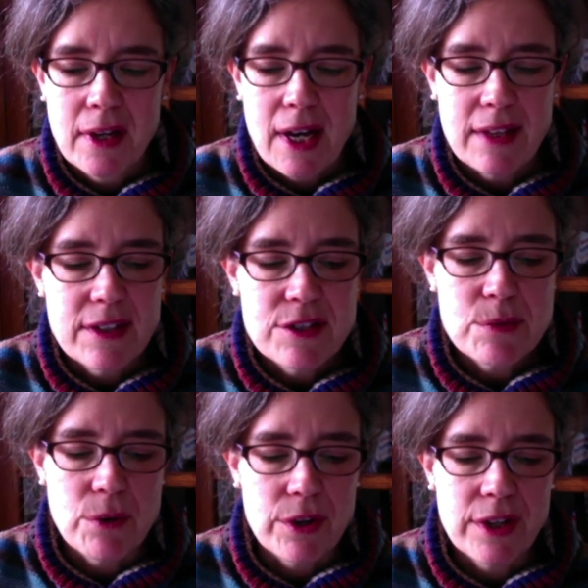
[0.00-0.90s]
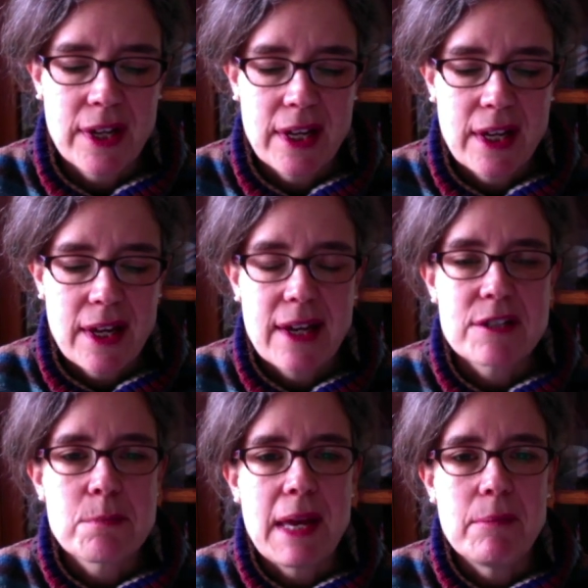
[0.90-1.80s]
And this one
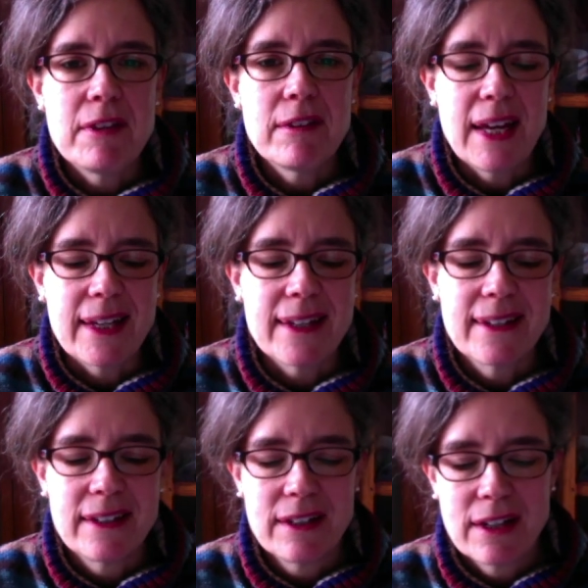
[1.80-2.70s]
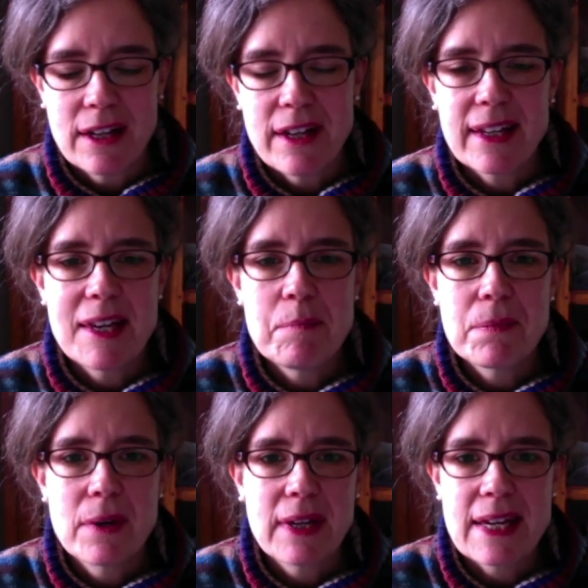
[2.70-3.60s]
has made me think, and I keep
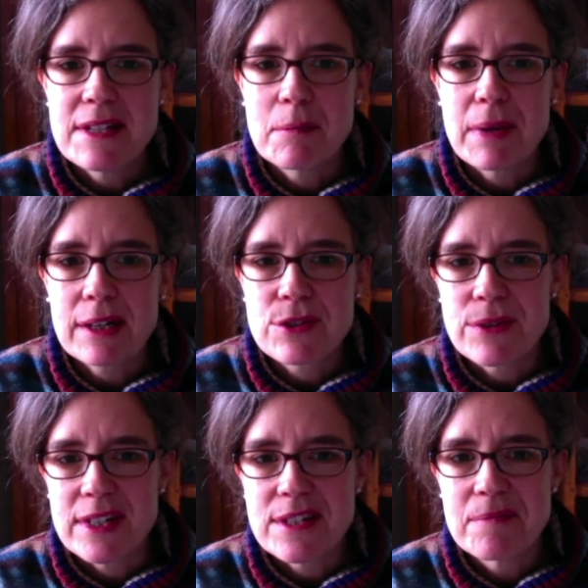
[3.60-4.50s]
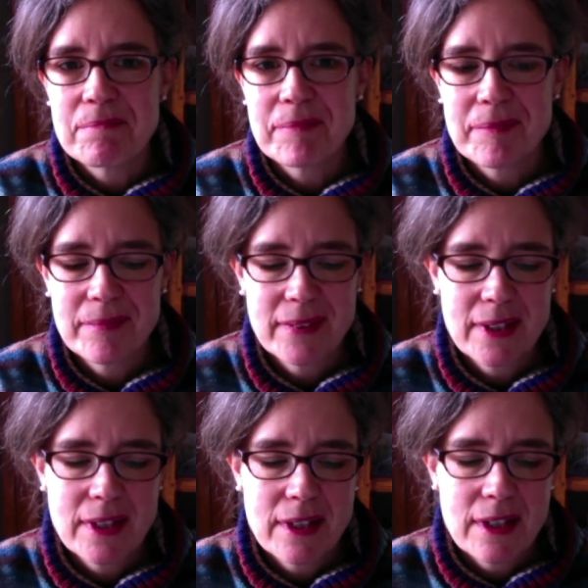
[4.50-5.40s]
getting back to it.
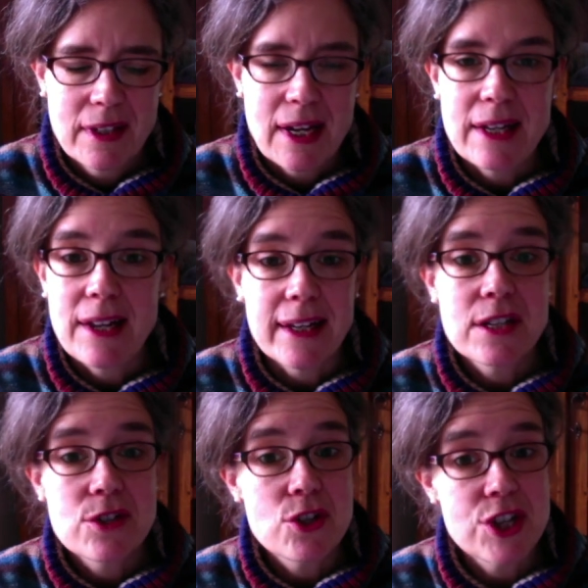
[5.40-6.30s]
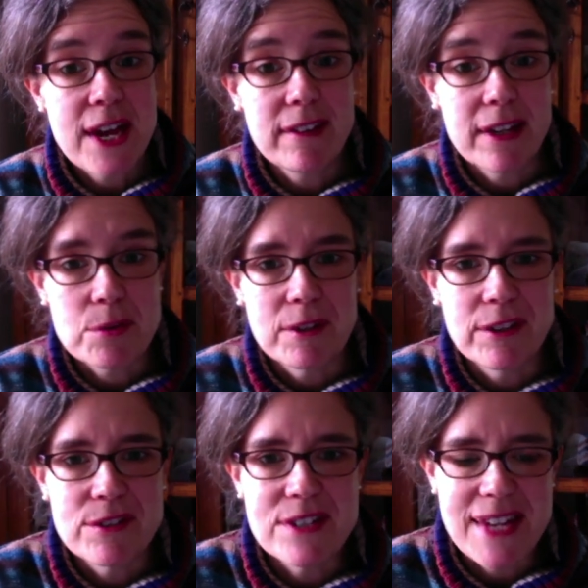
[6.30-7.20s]
I'd like to share that with
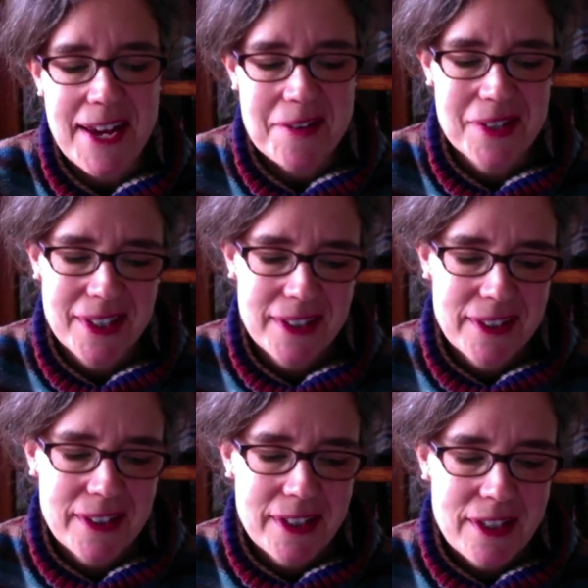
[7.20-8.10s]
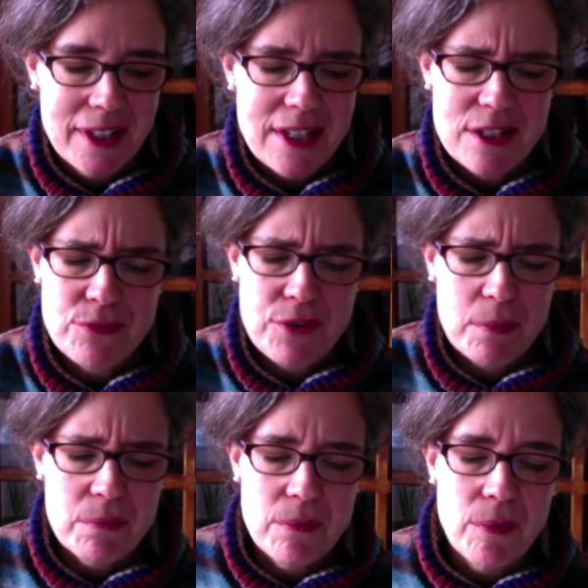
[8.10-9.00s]
you today. It is
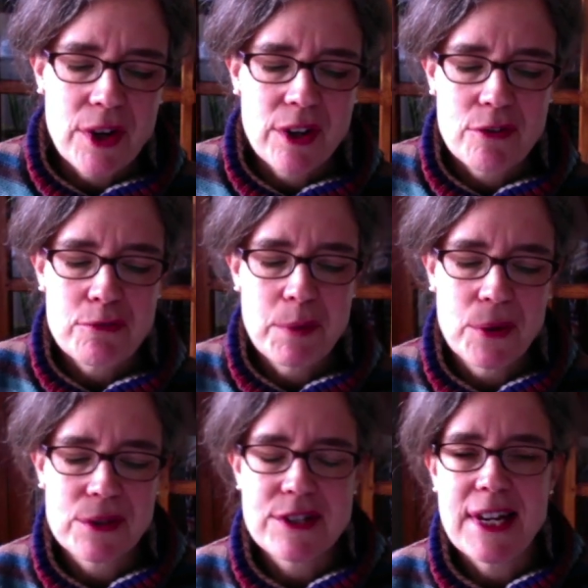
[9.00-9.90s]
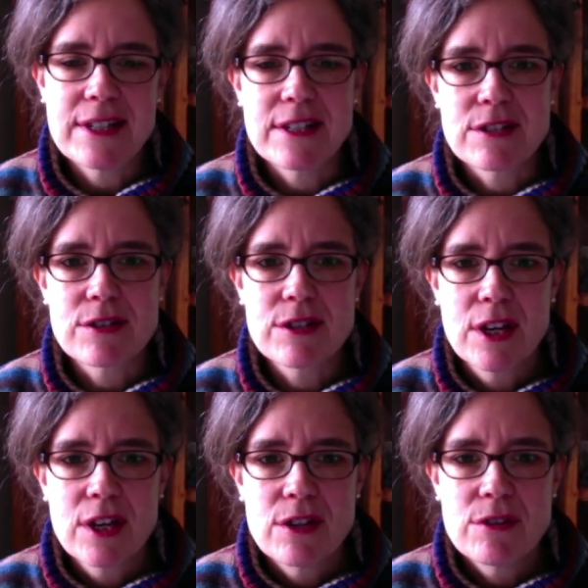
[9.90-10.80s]
from one of Paul's letters
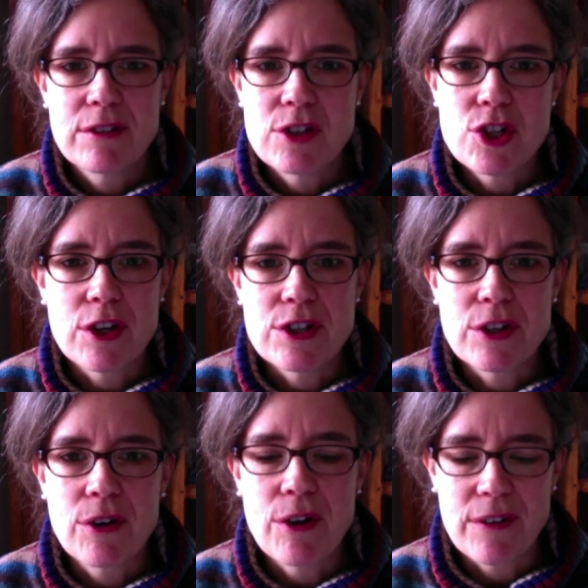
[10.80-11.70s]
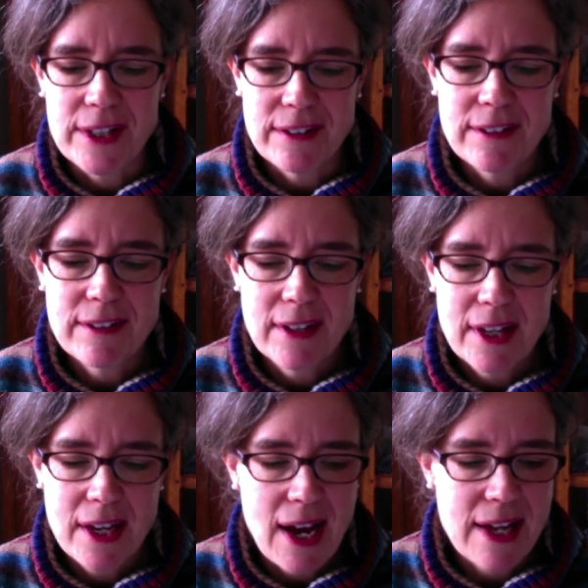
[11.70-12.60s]
to the church in Corinth,
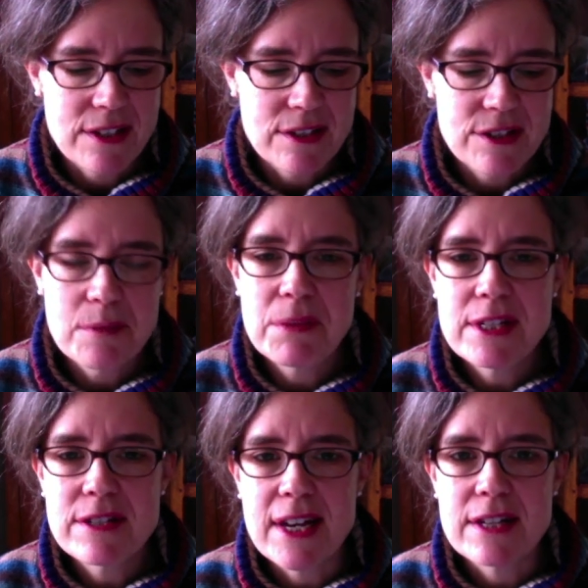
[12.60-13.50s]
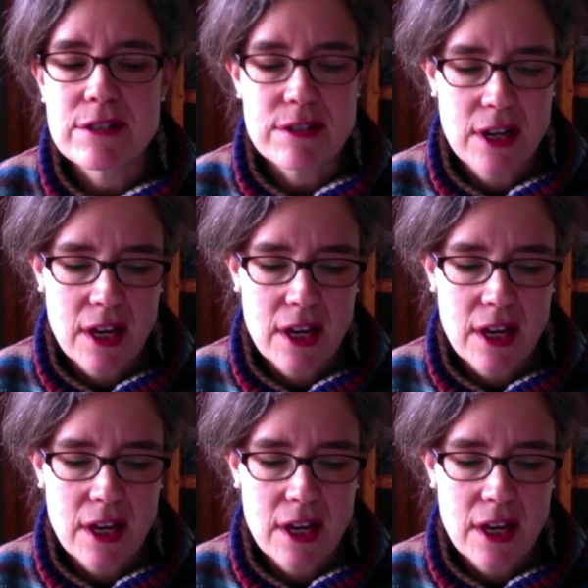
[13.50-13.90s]
and it simply says,